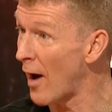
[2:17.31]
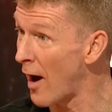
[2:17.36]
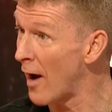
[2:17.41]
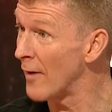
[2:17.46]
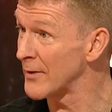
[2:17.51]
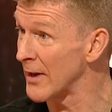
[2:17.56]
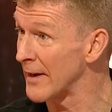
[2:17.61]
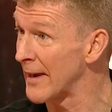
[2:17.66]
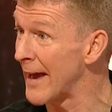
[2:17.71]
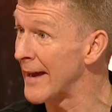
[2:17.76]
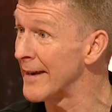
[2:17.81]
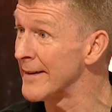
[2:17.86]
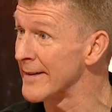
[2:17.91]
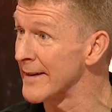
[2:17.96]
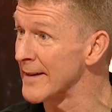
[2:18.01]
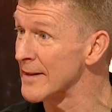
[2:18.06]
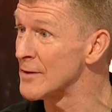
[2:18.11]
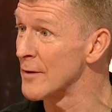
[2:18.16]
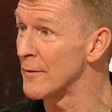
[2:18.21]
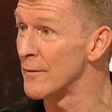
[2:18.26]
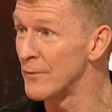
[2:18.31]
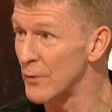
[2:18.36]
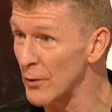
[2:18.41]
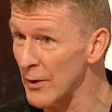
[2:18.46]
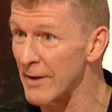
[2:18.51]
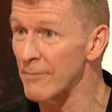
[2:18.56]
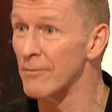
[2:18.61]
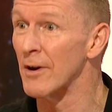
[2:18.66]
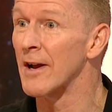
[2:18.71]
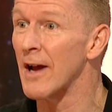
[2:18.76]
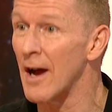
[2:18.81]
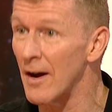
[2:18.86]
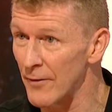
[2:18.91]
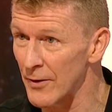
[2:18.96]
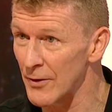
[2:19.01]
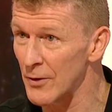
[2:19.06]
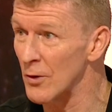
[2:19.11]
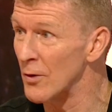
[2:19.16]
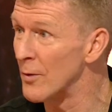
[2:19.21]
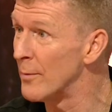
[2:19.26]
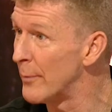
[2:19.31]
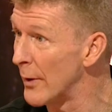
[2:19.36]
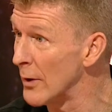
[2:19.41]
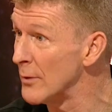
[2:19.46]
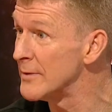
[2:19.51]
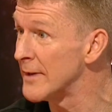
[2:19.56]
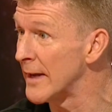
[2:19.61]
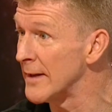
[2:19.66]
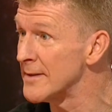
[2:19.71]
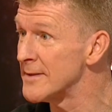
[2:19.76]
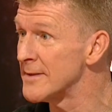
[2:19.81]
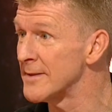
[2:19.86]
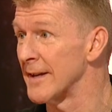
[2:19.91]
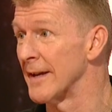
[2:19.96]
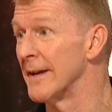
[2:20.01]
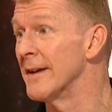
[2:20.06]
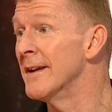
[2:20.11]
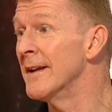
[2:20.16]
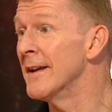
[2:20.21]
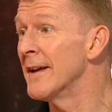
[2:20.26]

after landing, to fully recover your bone density.